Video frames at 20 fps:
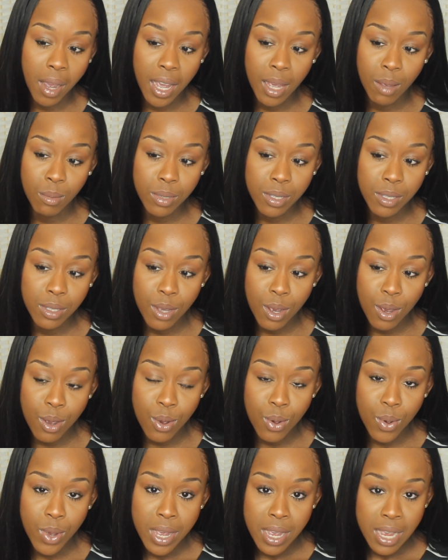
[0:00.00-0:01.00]
I am
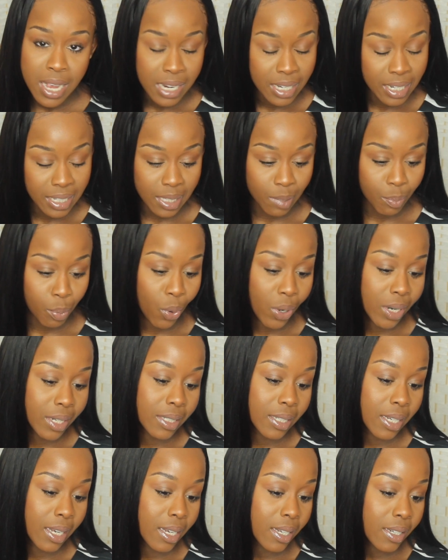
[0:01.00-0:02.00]
so
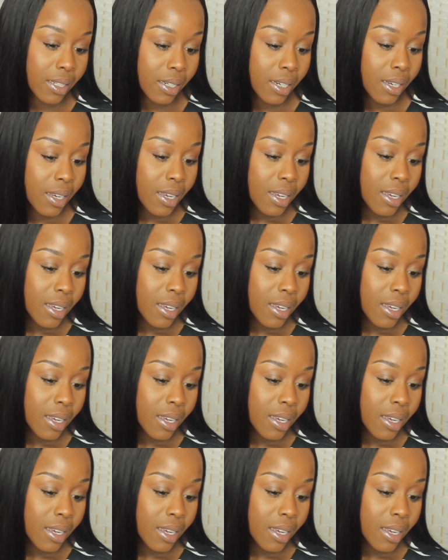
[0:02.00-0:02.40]
disappointed.